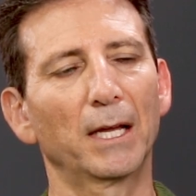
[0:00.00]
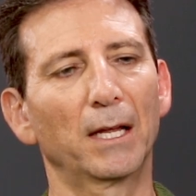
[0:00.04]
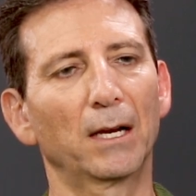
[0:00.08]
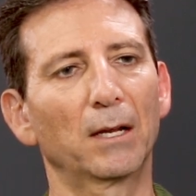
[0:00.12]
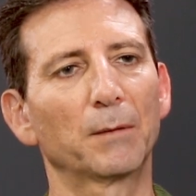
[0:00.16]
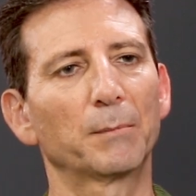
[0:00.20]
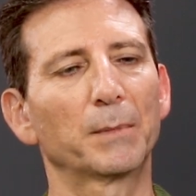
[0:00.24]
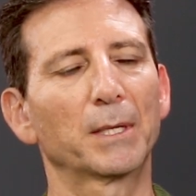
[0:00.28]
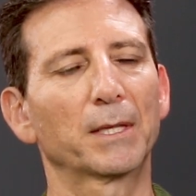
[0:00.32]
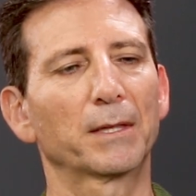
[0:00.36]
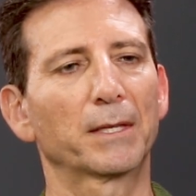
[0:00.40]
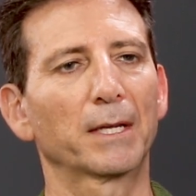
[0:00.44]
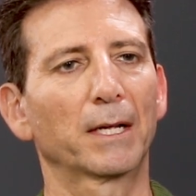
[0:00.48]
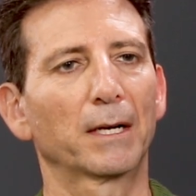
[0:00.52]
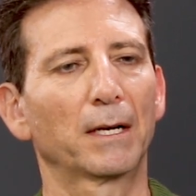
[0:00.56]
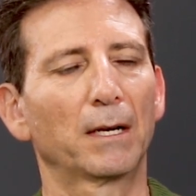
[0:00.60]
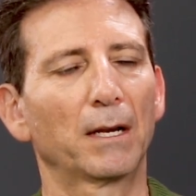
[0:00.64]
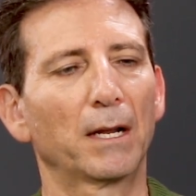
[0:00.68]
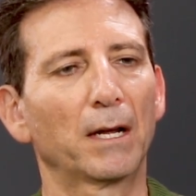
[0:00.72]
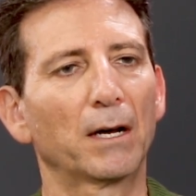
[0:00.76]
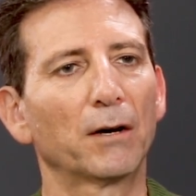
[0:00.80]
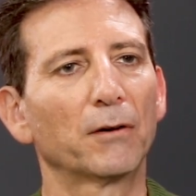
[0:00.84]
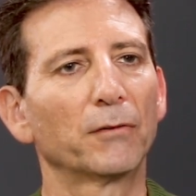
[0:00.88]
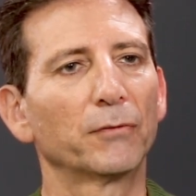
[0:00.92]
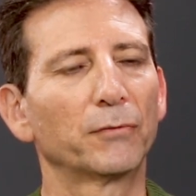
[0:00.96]
element that
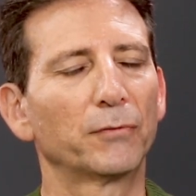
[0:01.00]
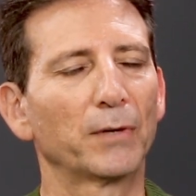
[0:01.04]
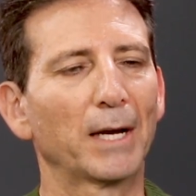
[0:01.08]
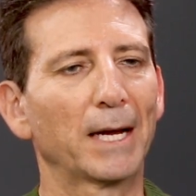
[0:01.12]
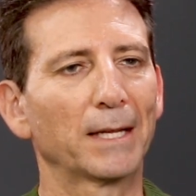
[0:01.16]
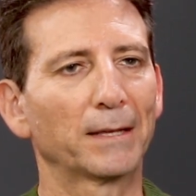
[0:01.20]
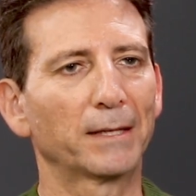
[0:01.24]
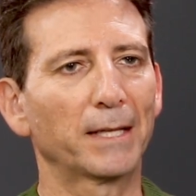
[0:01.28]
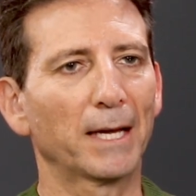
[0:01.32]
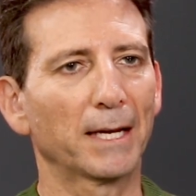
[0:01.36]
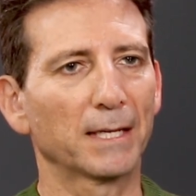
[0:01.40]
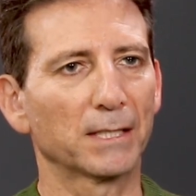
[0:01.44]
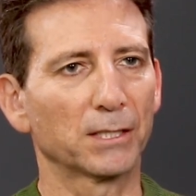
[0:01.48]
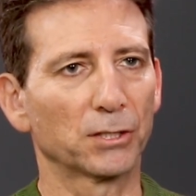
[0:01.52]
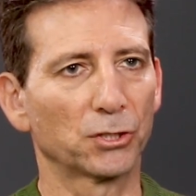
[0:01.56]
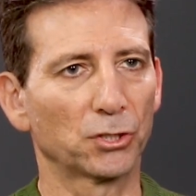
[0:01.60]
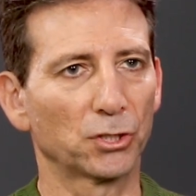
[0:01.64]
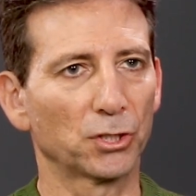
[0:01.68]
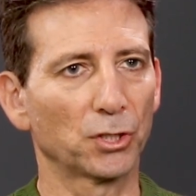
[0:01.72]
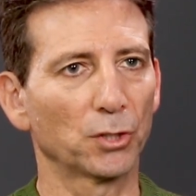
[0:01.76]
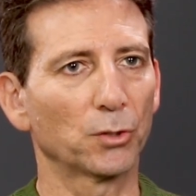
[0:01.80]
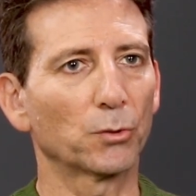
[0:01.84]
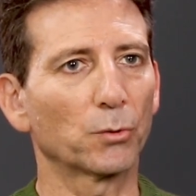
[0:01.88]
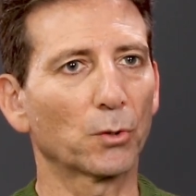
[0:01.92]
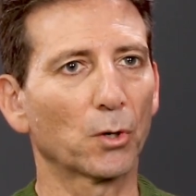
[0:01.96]
love at that
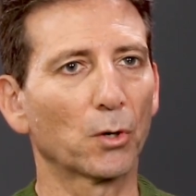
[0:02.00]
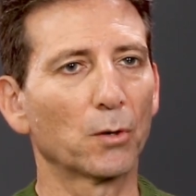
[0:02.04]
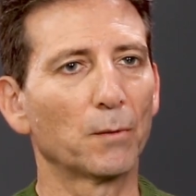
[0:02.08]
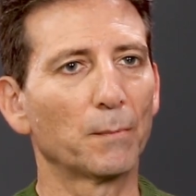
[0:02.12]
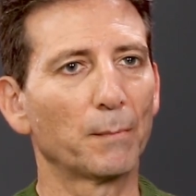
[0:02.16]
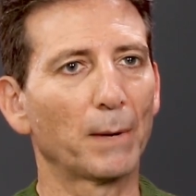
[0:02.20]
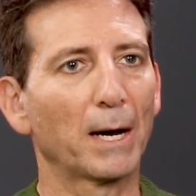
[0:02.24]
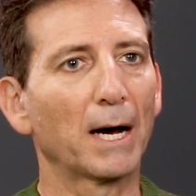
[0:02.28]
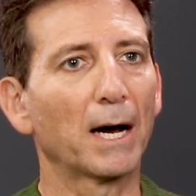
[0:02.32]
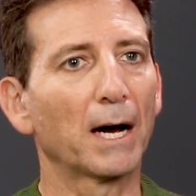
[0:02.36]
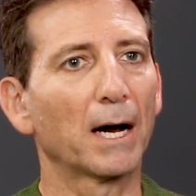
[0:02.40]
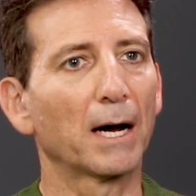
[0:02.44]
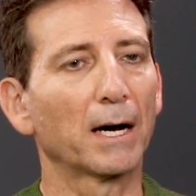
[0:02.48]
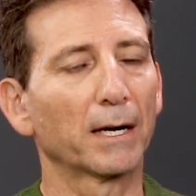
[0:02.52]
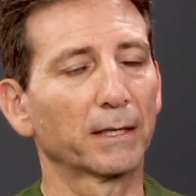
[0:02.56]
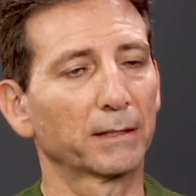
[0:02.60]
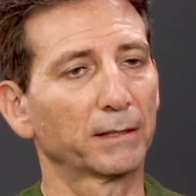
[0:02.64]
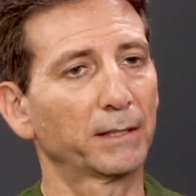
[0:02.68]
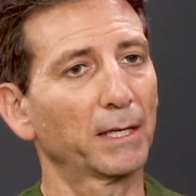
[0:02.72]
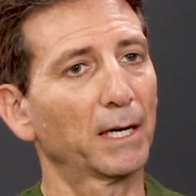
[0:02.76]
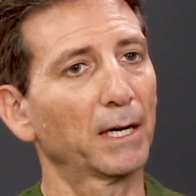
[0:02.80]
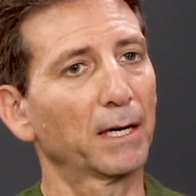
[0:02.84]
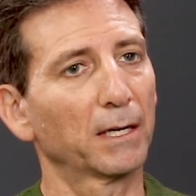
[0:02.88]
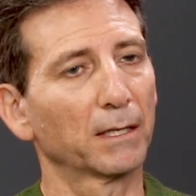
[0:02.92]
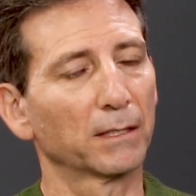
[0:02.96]
zero mark
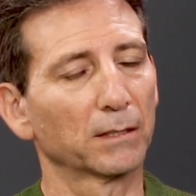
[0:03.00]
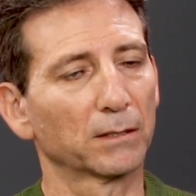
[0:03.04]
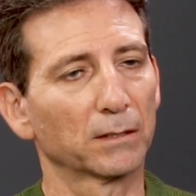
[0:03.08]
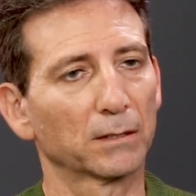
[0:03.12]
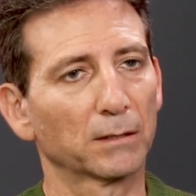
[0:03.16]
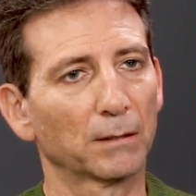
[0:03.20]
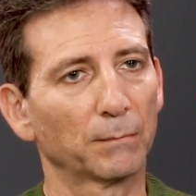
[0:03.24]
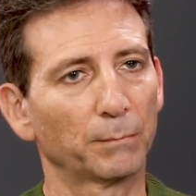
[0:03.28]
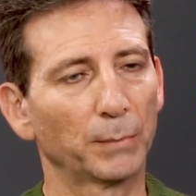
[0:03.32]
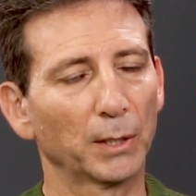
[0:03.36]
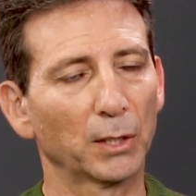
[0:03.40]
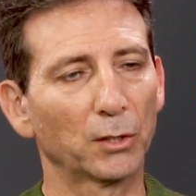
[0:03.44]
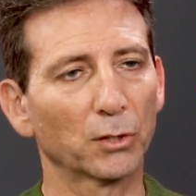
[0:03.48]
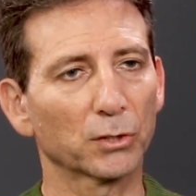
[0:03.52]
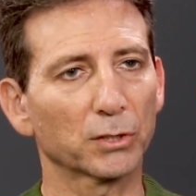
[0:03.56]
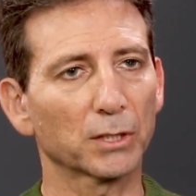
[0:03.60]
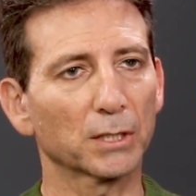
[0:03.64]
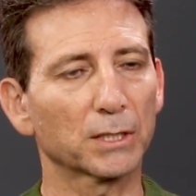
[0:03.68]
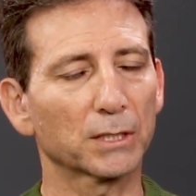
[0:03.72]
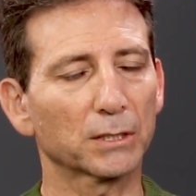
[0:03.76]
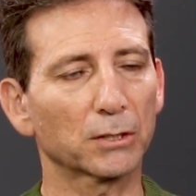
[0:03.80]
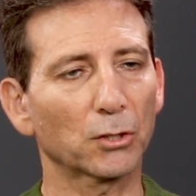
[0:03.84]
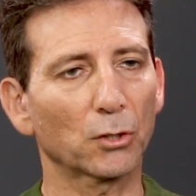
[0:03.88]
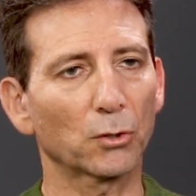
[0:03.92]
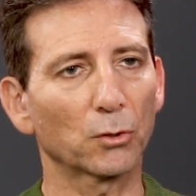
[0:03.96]
does, because
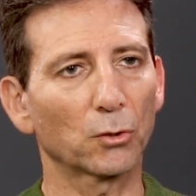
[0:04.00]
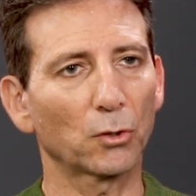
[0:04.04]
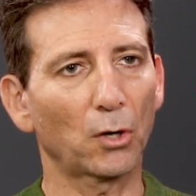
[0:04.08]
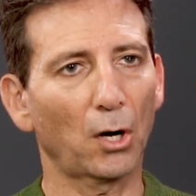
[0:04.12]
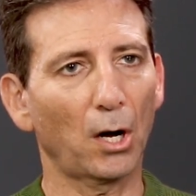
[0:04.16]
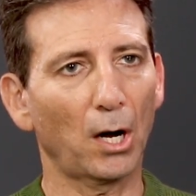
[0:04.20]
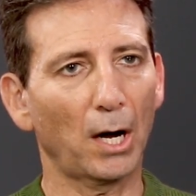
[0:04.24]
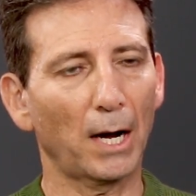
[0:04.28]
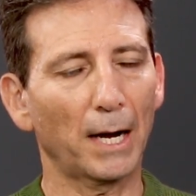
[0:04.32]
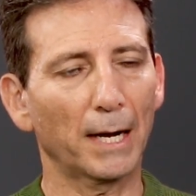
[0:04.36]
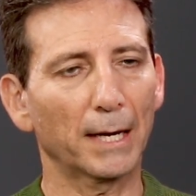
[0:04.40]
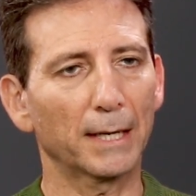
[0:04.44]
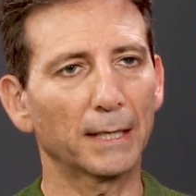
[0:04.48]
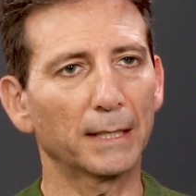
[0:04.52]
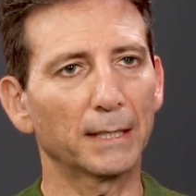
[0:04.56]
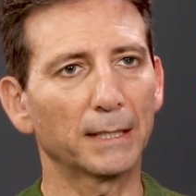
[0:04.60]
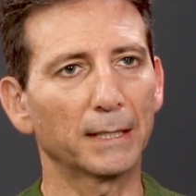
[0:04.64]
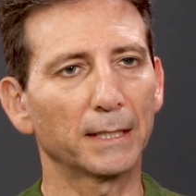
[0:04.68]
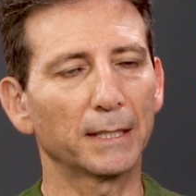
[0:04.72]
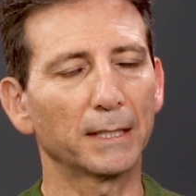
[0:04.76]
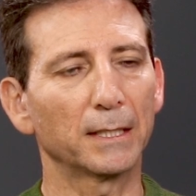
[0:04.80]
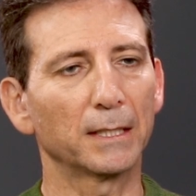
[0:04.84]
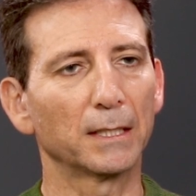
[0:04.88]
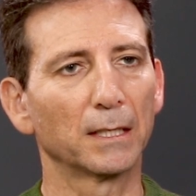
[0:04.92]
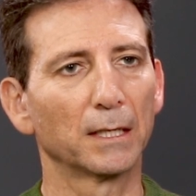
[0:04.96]
it's so
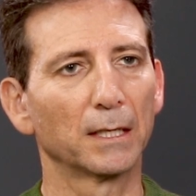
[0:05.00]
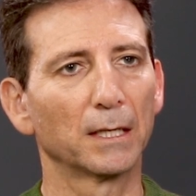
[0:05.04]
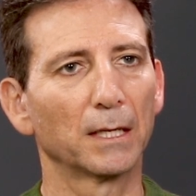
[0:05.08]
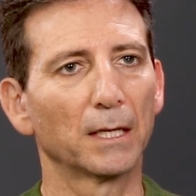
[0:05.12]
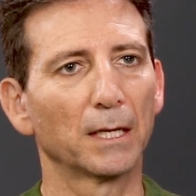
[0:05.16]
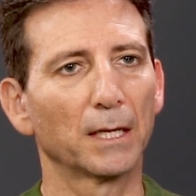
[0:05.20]
highly